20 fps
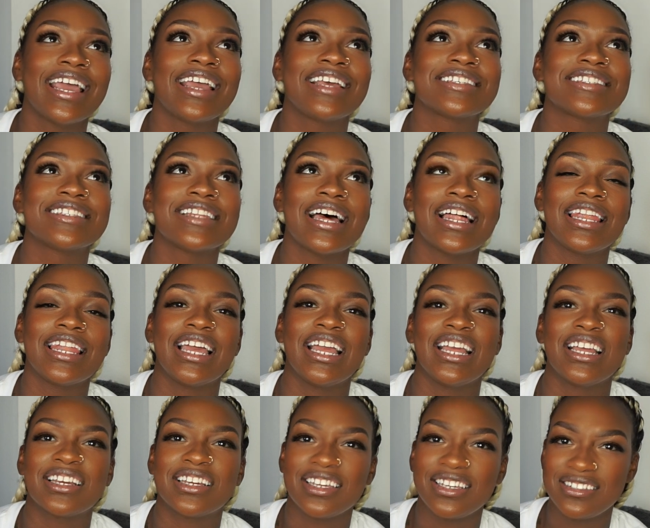it's not
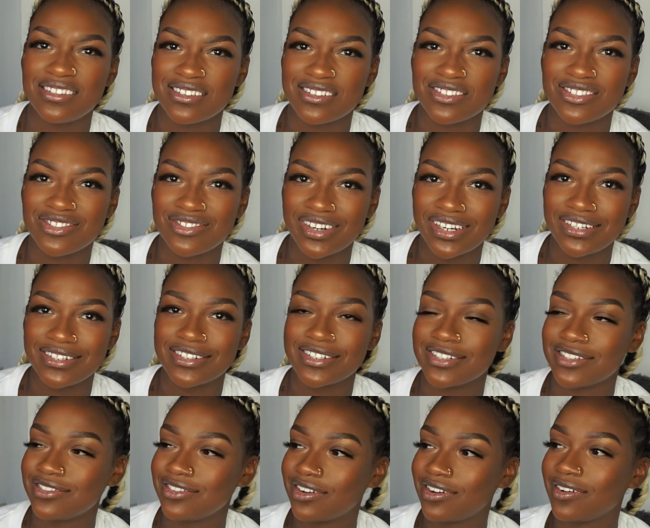like he's a
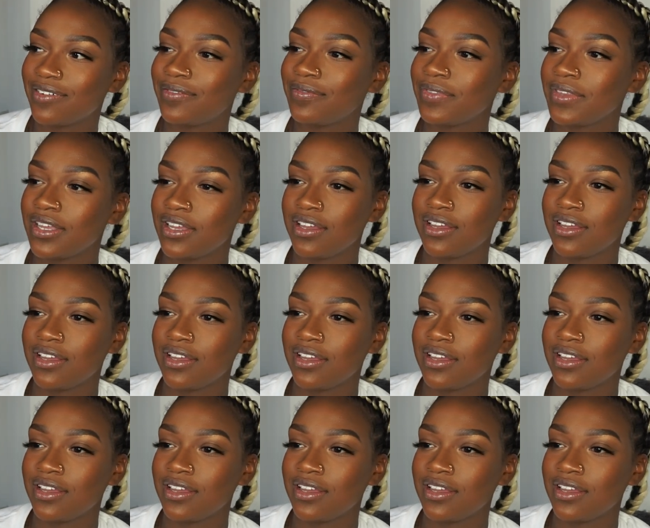stranger, you know?